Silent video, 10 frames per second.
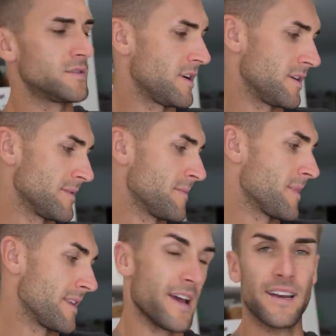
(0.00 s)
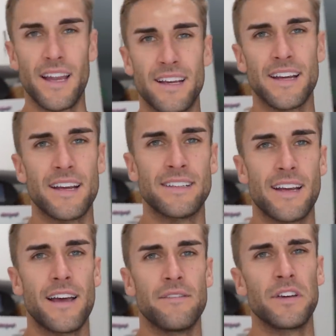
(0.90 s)
So yeah, leg day
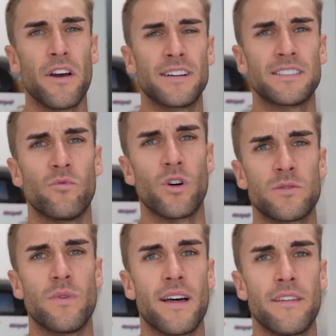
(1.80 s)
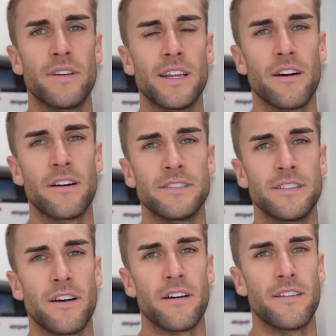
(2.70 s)
today. If you guys have watched my other videos,
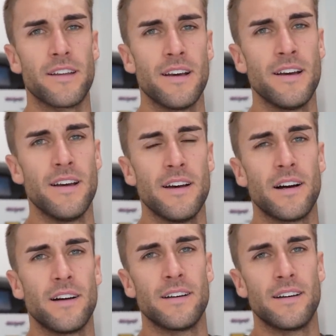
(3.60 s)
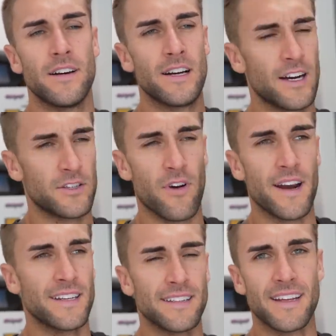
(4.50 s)
you know that I try
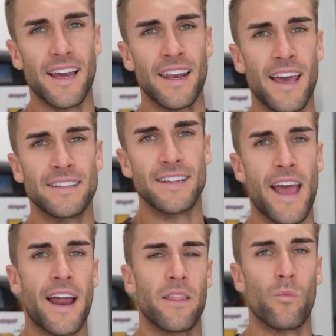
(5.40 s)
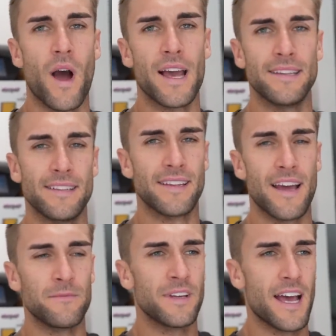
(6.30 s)
to just get legs out of the way the
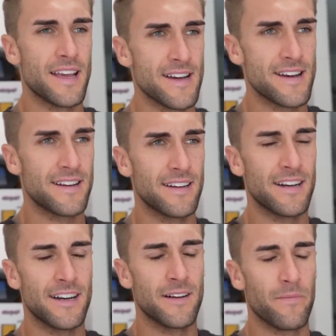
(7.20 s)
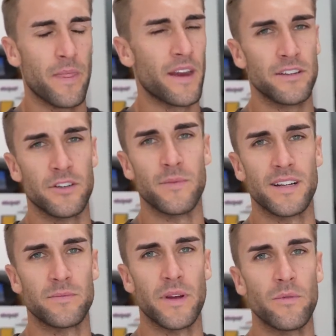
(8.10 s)
same day that I do my
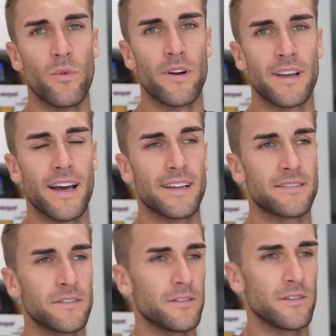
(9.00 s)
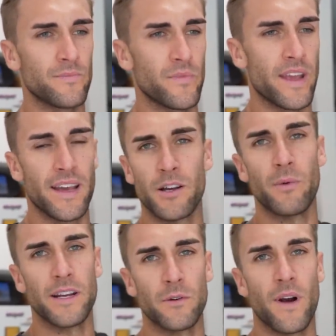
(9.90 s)
speed workouts or yeah,
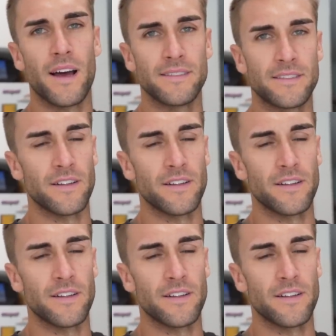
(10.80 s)
quicker runs.